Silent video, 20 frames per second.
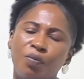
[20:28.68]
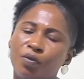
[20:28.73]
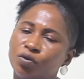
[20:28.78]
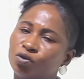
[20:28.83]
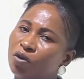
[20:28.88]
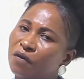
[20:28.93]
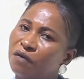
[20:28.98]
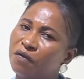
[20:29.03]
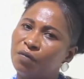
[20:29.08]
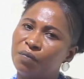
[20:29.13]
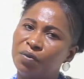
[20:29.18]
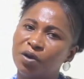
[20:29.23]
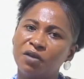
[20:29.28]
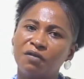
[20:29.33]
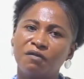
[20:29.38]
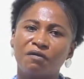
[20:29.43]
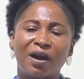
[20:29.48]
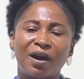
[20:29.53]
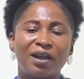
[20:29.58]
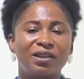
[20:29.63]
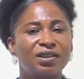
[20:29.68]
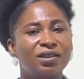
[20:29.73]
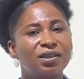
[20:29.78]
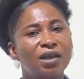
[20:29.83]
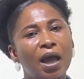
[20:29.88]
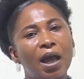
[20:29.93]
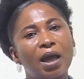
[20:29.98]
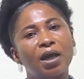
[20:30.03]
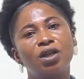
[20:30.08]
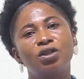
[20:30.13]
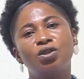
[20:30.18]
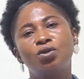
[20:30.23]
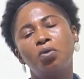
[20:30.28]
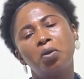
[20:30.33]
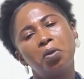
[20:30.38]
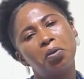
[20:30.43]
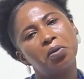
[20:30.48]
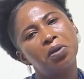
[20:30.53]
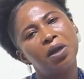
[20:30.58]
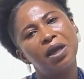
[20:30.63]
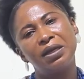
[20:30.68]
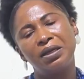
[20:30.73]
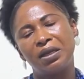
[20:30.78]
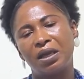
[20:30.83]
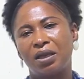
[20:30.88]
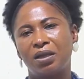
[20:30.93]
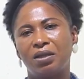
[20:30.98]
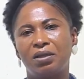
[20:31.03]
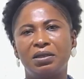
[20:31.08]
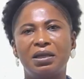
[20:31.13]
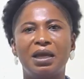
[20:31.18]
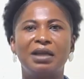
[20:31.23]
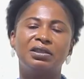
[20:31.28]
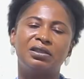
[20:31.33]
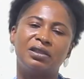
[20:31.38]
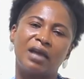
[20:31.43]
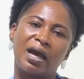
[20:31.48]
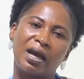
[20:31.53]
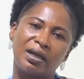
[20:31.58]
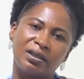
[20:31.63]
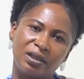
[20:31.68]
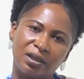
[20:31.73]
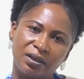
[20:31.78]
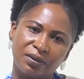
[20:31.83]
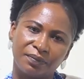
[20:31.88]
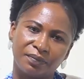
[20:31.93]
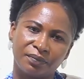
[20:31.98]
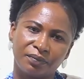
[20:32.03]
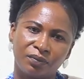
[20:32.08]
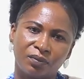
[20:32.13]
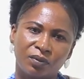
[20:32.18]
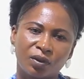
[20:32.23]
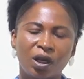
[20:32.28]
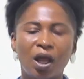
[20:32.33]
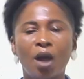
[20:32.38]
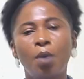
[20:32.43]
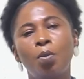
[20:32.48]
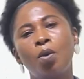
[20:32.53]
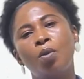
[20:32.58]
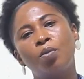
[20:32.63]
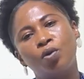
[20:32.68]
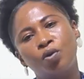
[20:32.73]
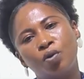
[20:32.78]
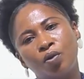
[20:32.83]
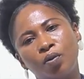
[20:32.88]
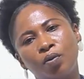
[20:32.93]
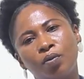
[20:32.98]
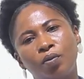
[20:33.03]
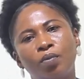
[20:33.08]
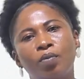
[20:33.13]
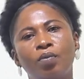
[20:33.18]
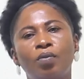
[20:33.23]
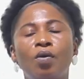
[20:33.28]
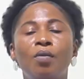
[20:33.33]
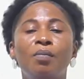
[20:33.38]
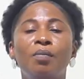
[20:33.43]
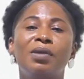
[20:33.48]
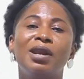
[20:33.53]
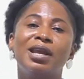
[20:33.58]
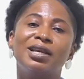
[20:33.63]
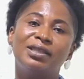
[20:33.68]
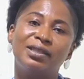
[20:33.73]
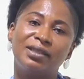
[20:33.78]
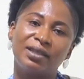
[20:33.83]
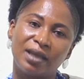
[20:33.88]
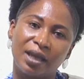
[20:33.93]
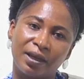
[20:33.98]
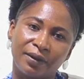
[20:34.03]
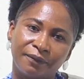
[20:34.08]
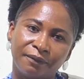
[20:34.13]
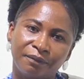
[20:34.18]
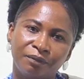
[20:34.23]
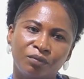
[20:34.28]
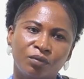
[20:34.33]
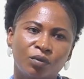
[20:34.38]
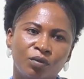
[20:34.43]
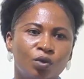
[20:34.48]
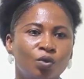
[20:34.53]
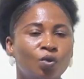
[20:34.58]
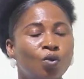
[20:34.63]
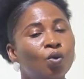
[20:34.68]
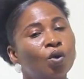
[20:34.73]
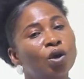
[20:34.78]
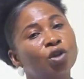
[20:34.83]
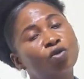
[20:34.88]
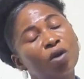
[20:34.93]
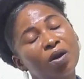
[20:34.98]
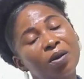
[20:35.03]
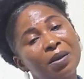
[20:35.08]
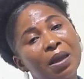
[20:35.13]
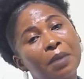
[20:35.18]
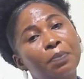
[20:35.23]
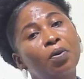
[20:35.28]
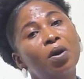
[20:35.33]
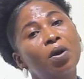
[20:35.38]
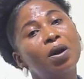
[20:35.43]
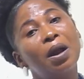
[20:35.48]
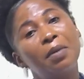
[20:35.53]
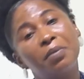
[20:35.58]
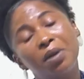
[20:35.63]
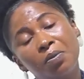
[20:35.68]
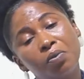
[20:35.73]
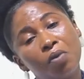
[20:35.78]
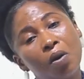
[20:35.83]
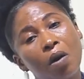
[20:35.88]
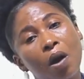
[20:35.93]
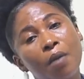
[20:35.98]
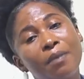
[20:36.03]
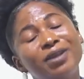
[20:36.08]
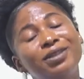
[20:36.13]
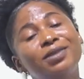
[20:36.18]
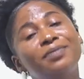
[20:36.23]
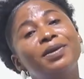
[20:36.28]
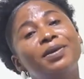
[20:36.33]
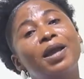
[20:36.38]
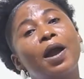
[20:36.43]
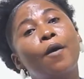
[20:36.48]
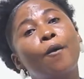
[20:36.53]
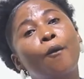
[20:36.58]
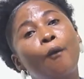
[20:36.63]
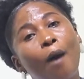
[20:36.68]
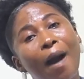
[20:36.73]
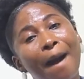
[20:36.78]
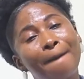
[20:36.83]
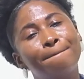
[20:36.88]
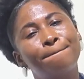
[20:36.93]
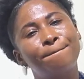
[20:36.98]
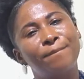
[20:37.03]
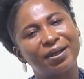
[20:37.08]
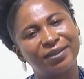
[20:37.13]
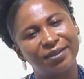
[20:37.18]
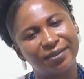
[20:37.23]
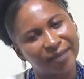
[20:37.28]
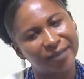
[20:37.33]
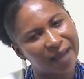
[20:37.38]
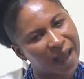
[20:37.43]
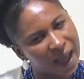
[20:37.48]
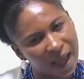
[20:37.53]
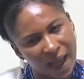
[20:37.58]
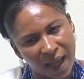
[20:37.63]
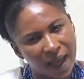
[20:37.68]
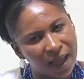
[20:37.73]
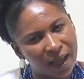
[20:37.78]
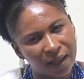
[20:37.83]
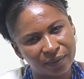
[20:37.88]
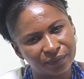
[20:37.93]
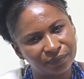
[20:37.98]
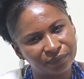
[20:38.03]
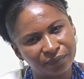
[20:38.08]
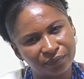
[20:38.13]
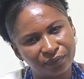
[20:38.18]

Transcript: sofo bi invite ya so ye de ye charge na momo no mom lese otole ya program ni bo wa betimi akwa basa